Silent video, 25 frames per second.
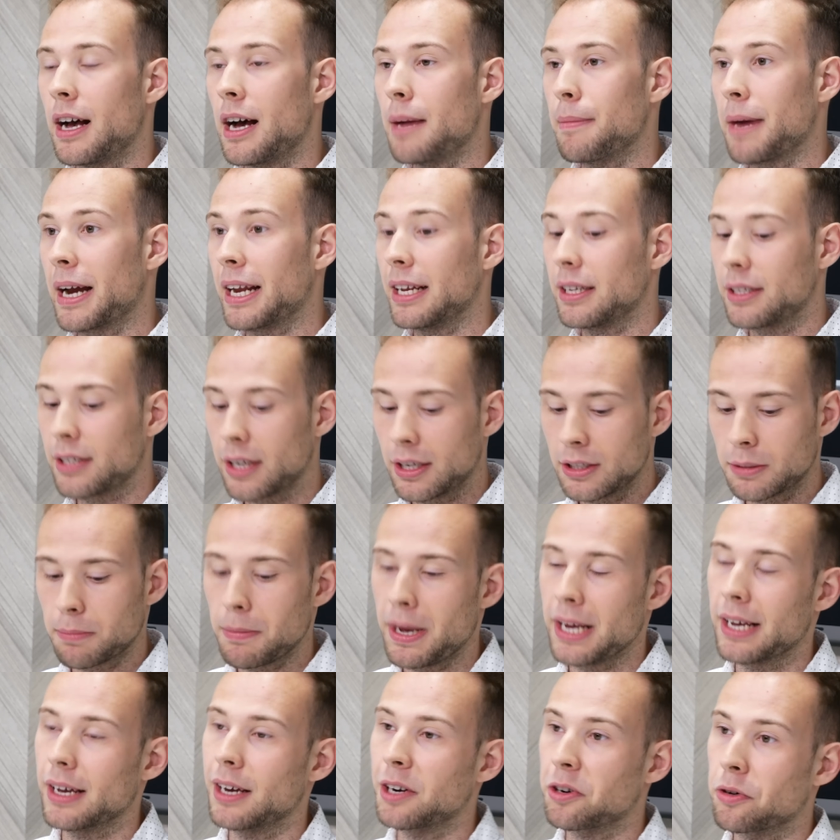And it
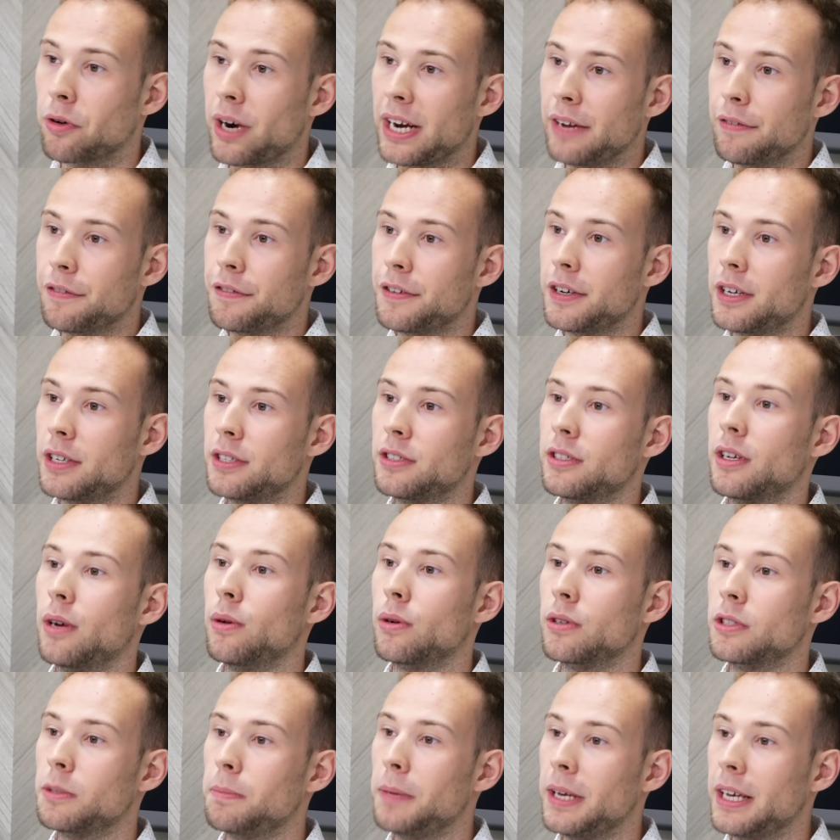does make a great
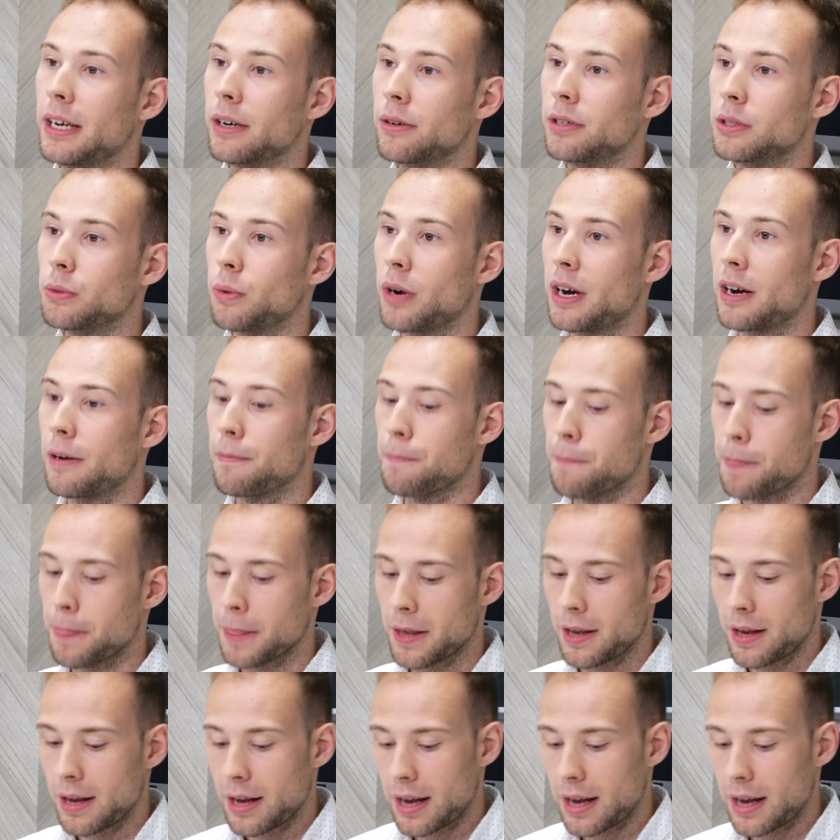first Sonos speaker as well.